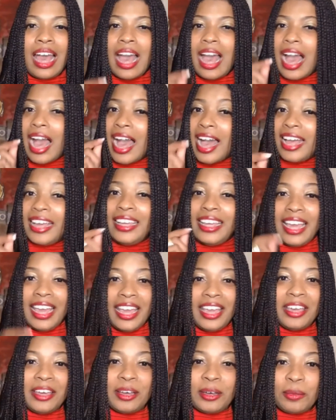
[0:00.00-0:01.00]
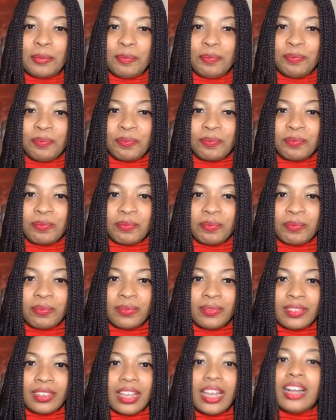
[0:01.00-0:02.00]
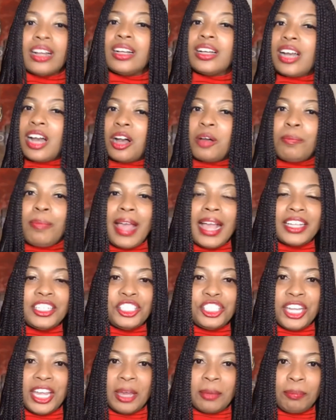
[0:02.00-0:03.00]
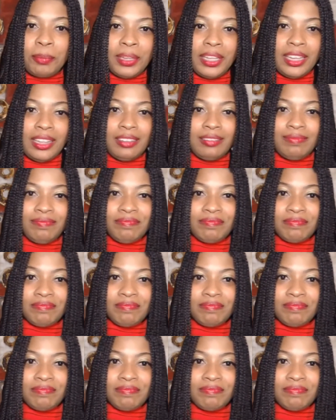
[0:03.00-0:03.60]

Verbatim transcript: I am a comeback champion